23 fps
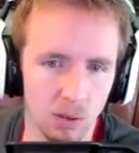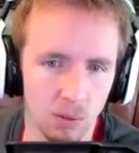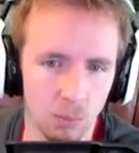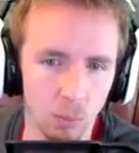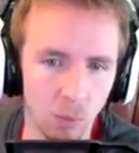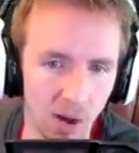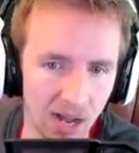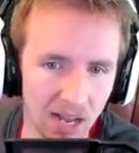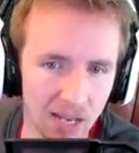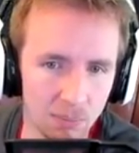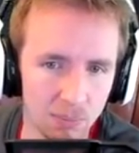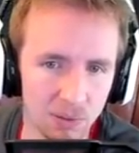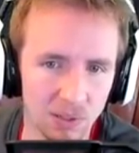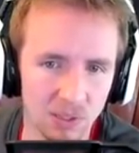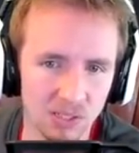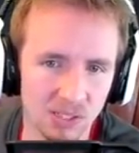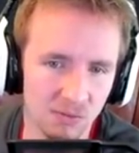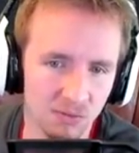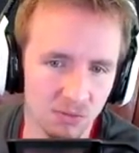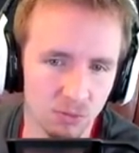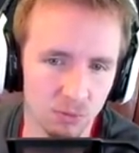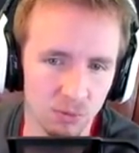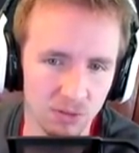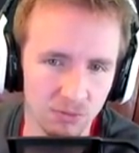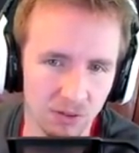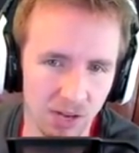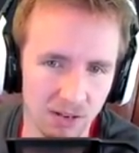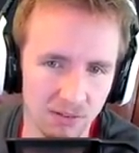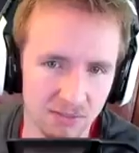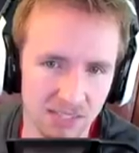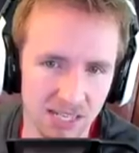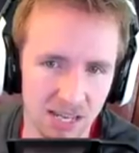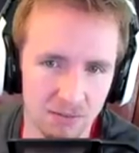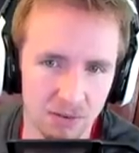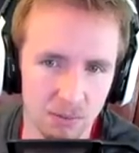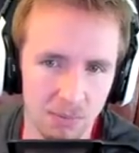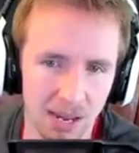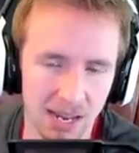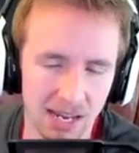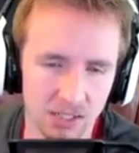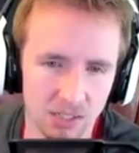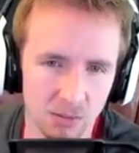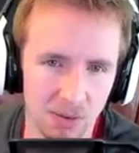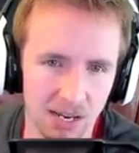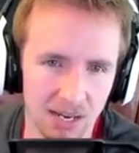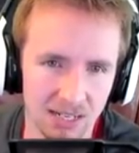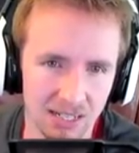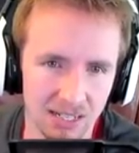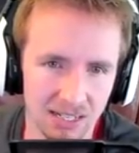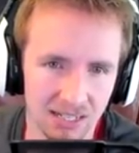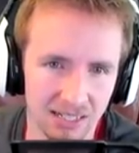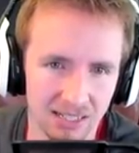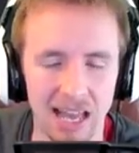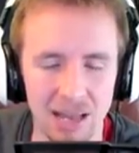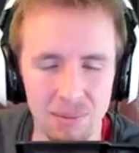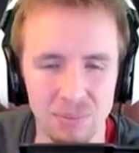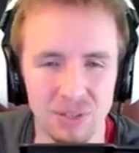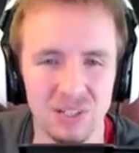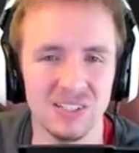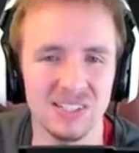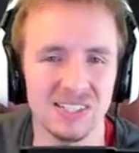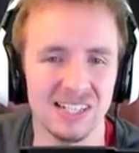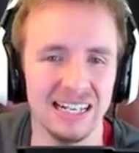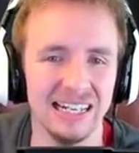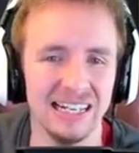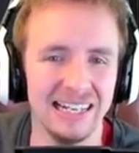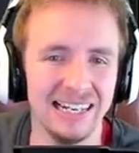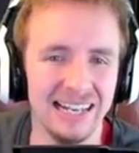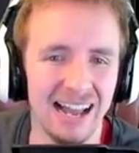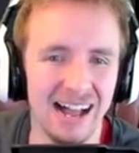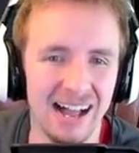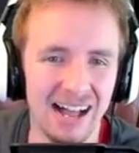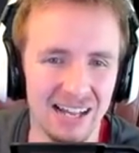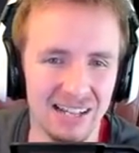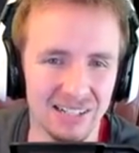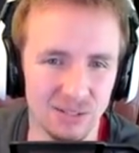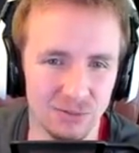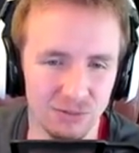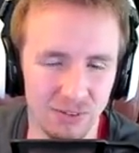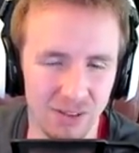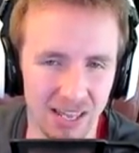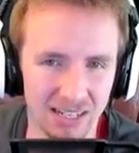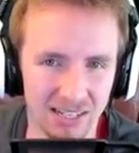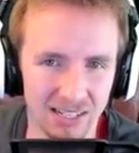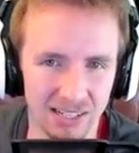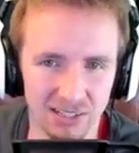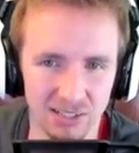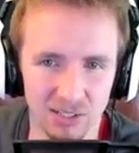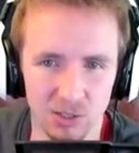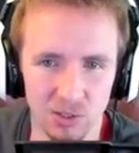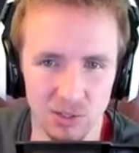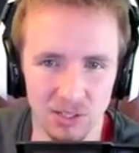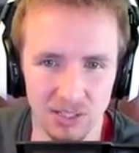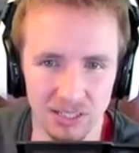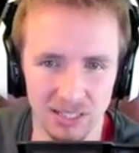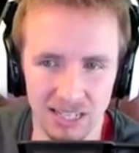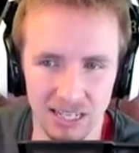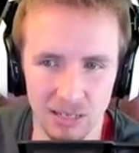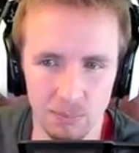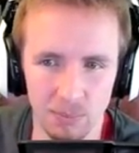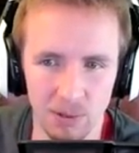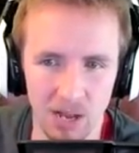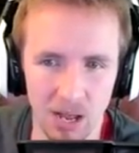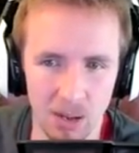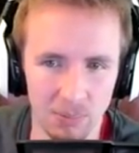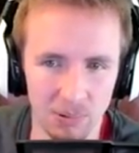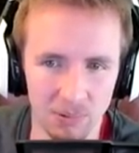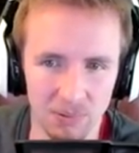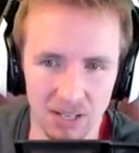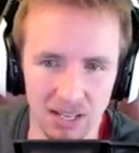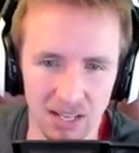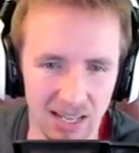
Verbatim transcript: Why? Because of 357 Matchmaker, and because clearly our defender couldn't keep up.